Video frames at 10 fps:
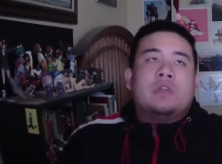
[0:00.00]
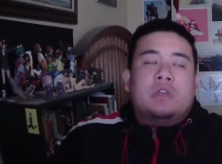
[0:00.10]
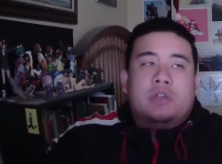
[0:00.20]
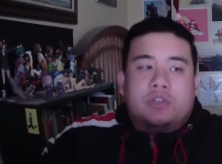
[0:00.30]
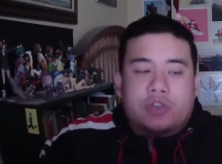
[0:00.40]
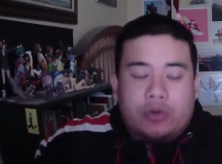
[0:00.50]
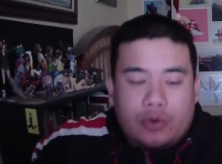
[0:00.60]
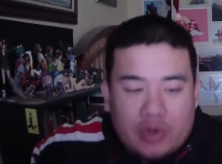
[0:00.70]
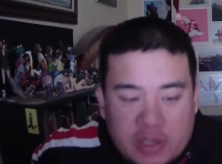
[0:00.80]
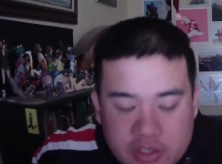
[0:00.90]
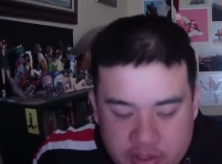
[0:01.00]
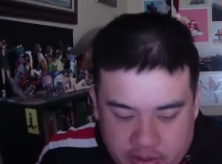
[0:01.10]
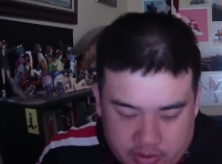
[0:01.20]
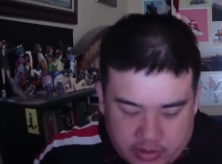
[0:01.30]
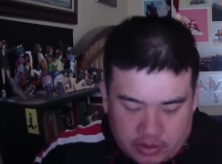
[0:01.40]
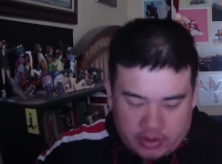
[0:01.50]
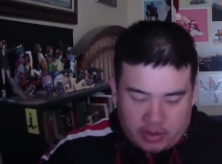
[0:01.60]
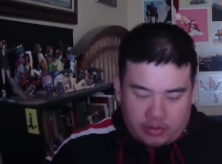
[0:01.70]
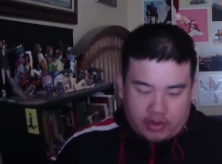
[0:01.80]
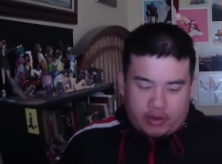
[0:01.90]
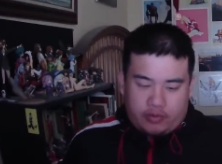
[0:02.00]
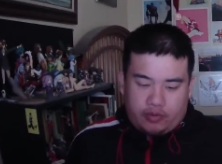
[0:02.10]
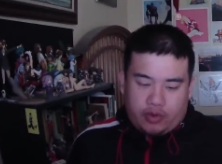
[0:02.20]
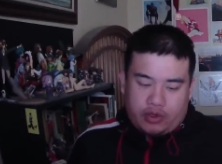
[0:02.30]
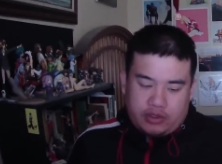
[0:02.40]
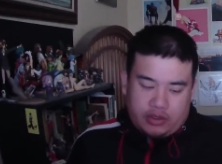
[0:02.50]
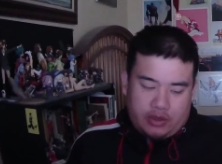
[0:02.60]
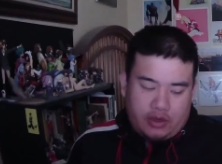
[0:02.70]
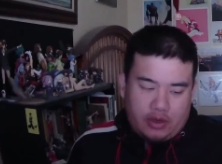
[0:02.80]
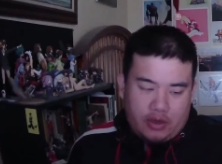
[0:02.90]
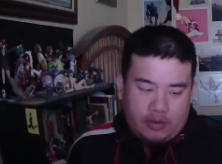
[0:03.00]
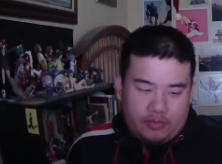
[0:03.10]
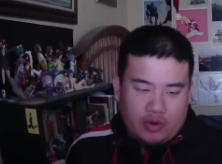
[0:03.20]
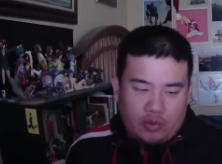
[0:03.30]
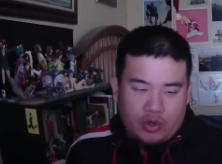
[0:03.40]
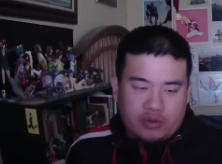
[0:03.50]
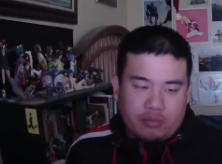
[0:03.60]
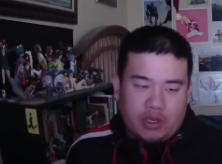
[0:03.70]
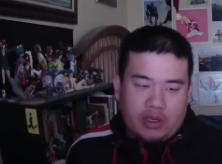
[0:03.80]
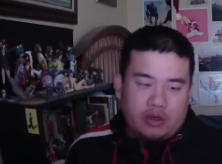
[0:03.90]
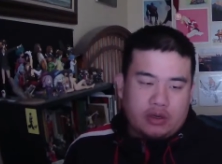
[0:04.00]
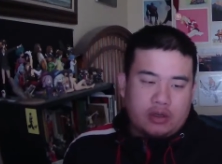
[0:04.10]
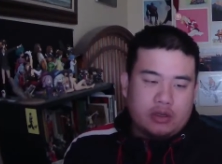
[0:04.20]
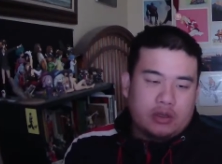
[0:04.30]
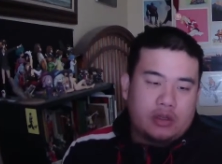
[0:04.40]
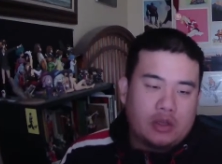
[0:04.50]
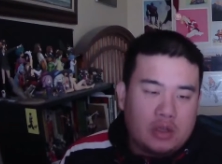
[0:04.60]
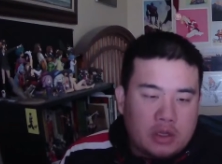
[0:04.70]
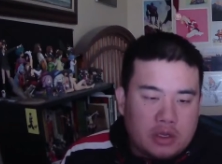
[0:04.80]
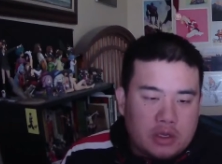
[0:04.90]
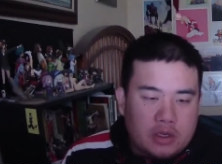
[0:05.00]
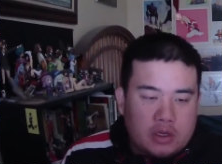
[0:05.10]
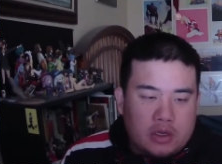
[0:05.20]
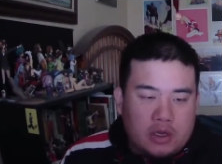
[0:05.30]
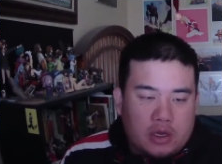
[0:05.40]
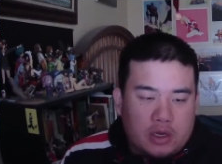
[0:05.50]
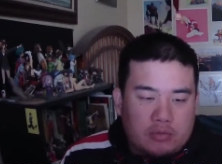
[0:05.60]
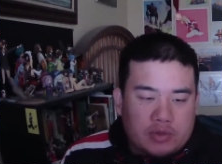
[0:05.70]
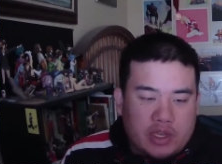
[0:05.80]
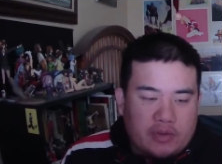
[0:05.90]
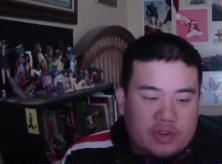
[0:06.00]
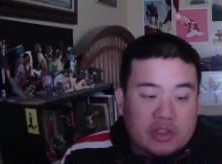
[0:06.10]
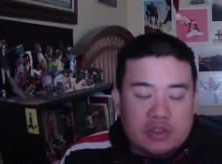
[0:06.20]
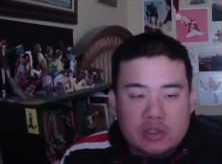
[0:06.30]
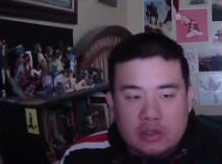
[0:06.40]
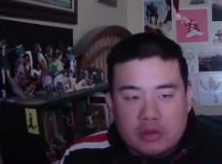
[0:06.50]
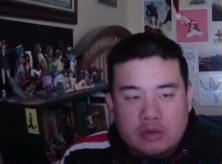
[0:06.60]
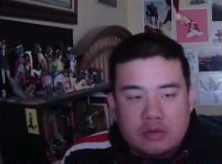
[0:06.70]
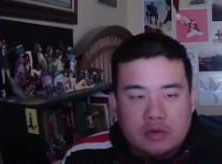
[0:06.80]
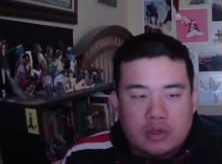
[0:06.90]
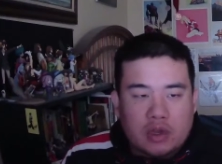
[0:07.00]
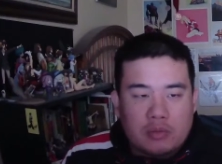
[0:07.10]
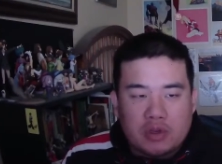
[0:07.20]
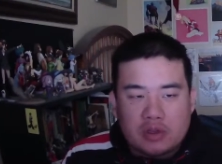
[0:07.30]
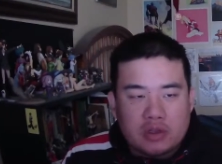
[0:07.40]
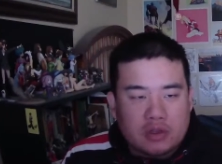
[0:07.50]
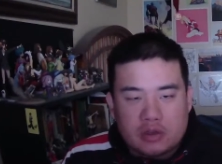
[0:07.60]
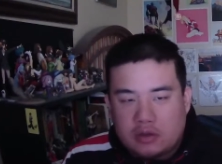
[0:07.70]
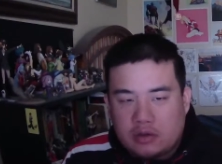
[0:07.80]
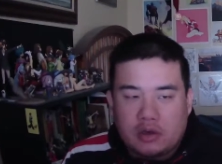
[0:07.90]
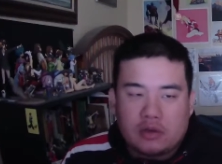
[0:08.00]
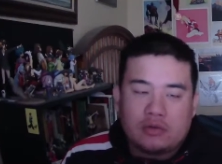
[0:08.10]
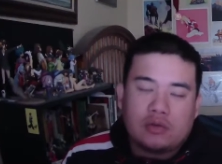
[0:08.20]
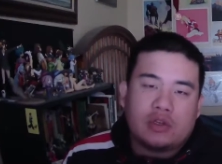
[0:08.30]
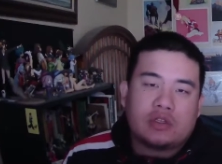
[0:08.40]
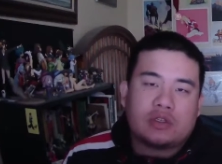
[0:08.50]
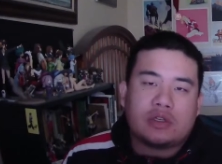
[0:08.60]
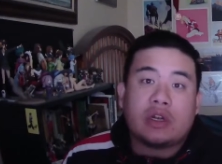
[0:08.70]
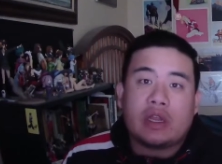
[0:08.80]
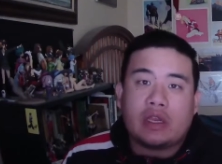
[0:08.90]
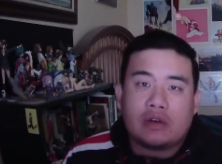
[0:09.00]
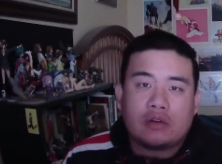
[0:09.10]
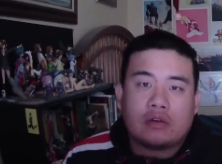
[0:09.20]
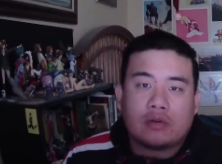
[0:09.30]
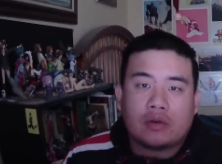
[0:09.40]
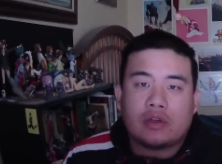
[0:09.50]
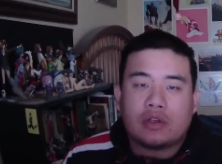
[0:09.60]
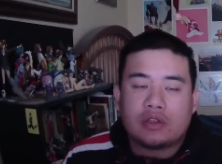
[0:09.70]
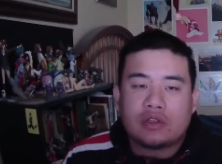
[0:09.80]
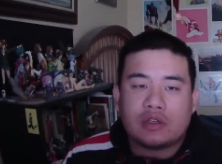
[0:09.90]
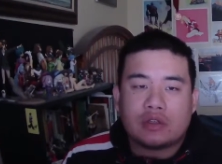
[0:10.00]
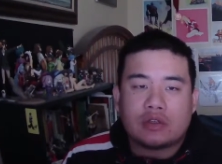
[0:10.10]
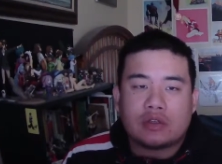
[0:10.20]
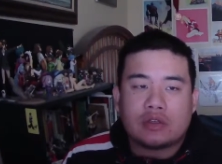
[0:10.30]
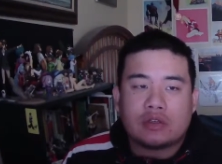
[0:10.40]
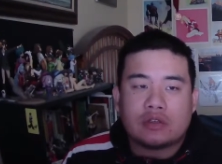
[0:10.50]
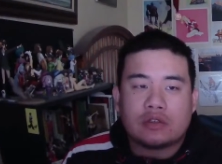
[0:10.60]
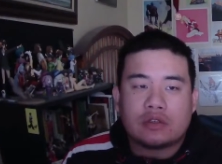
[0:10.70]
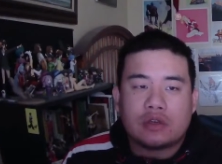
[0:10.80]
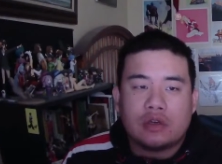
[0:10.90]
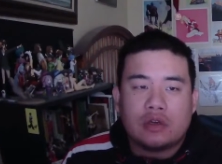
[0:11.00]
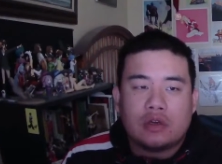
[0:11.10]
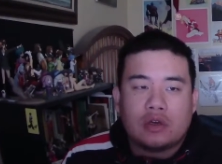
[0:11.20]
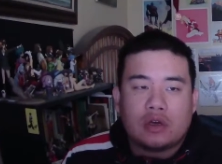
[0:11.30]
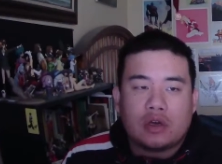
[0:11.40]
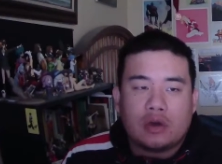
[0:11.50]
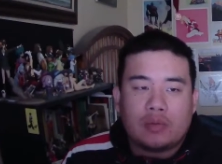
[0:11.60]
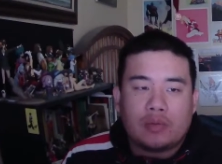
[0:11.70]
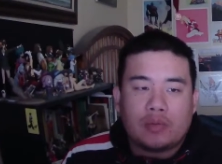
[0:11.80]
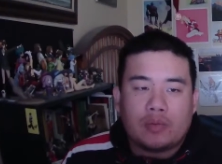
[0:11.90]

so instinct, right? What is what does it mean um, to have instinct, right? I mean, like you know, it's innate, right? Instinct is um,